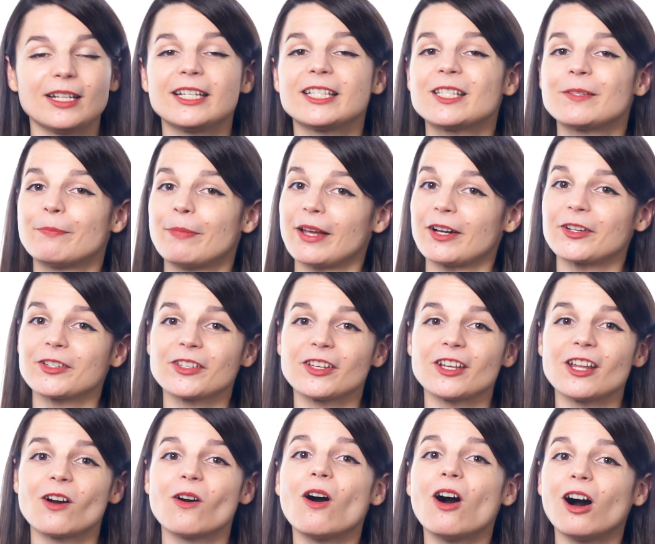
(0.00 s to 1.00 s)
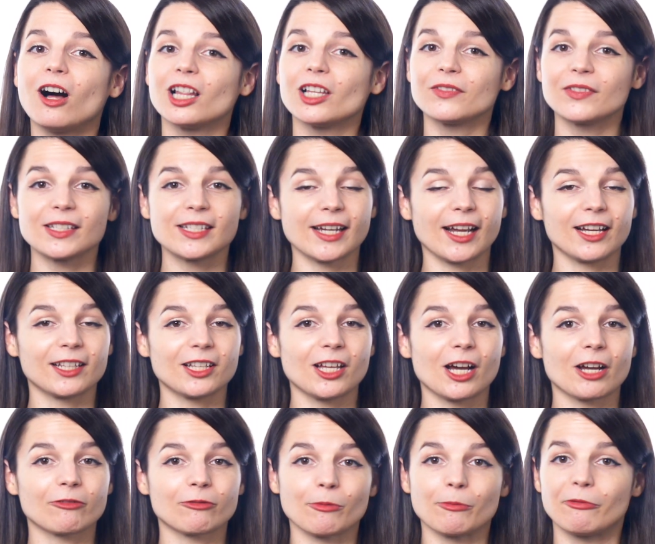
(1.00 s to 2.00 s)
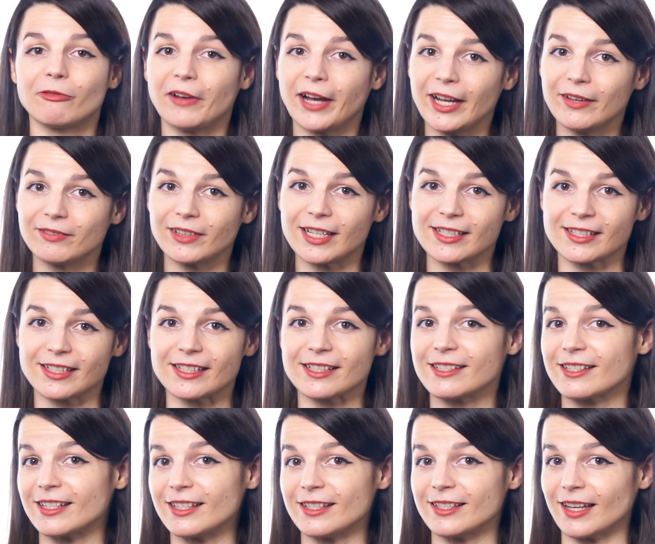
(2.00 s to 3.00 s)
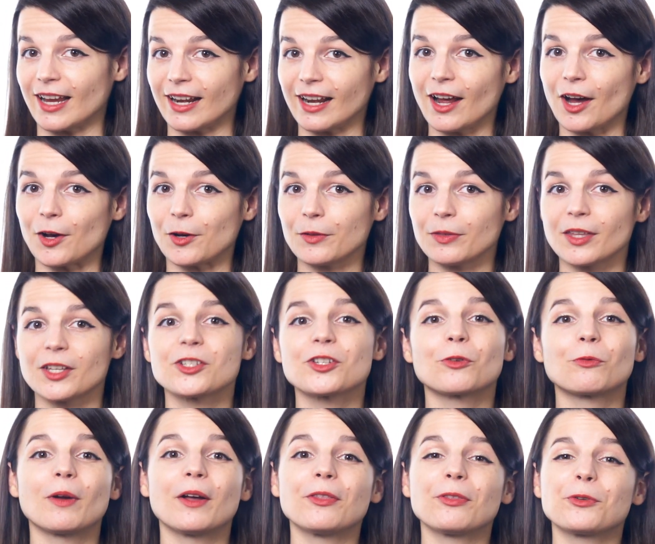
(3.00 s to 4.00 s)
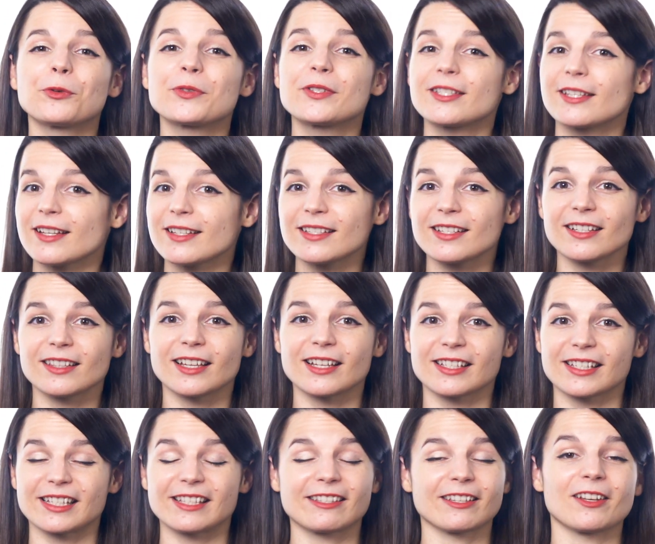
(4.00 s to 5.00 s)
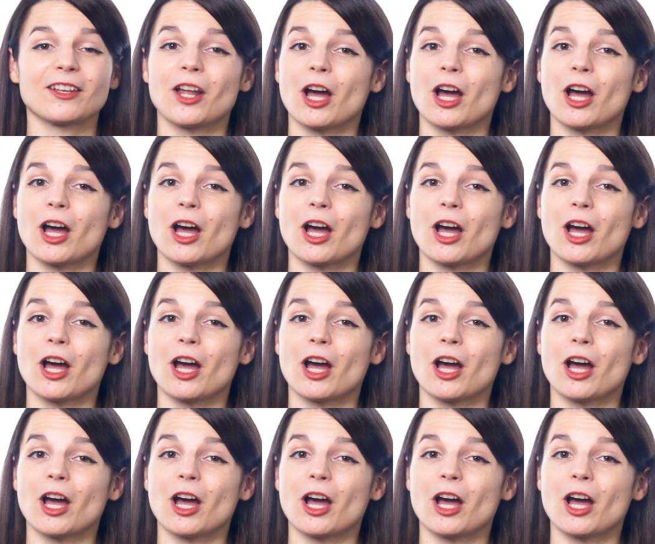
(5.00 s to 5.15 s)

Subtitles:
It's better to know all of the dialogue from 5 lessons inside out than to run through 60 lessons and